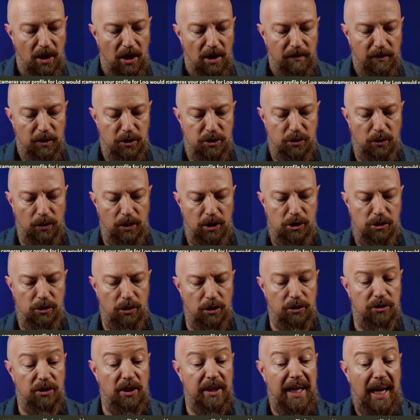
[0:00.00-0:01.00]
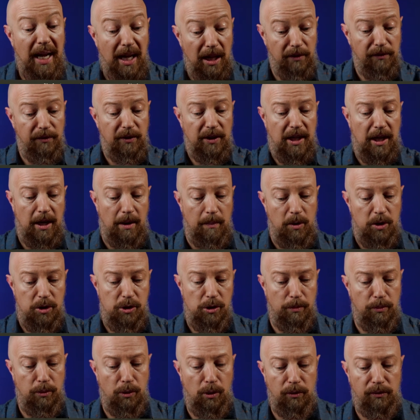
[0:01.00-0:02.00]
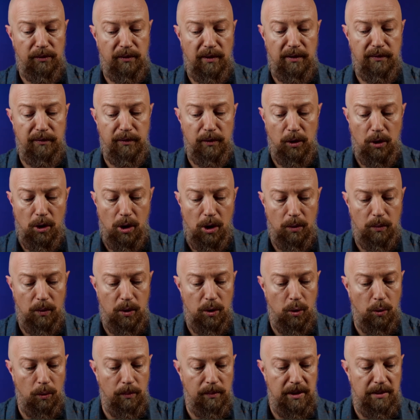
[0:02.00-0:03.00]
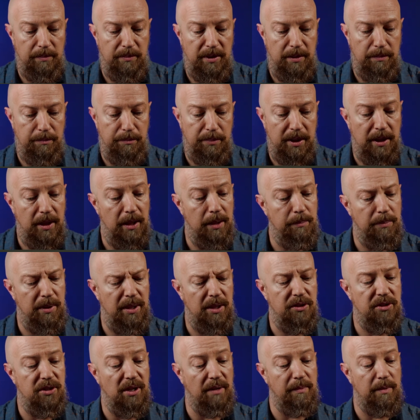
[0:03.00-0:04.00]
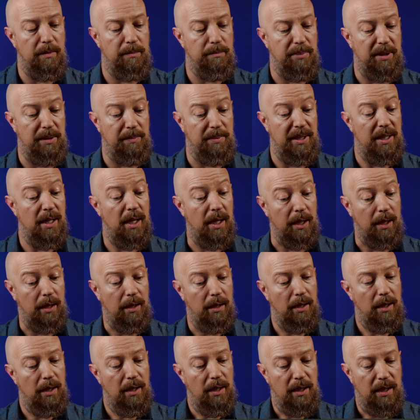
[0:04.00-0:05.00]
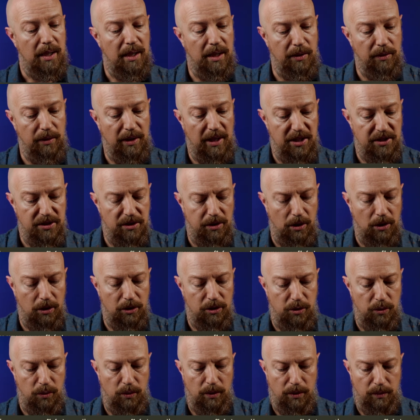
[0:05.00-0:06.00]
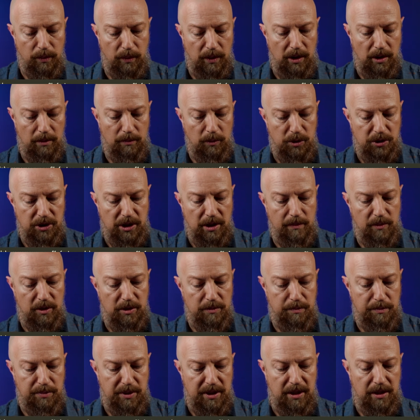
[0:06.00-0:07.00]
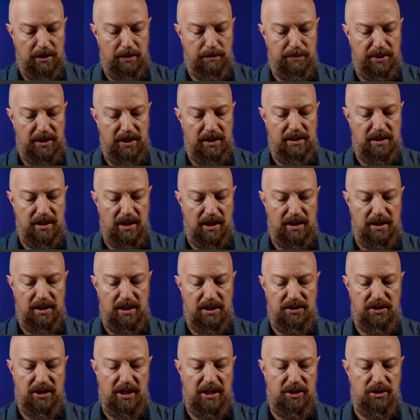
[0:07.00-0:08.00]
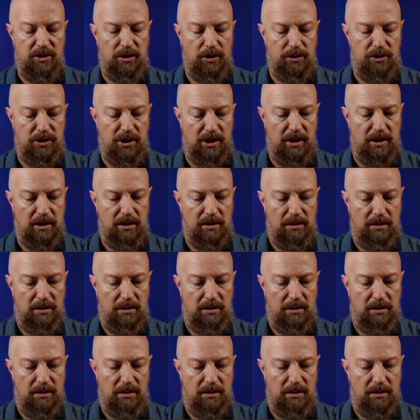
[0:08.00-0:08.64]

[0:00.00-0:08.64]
For Sony shooters on the alpha cameras, your profile for log would normally be PP7, PP9. Either S-Log 2 or 3 on most cameras. PP10 is HLG.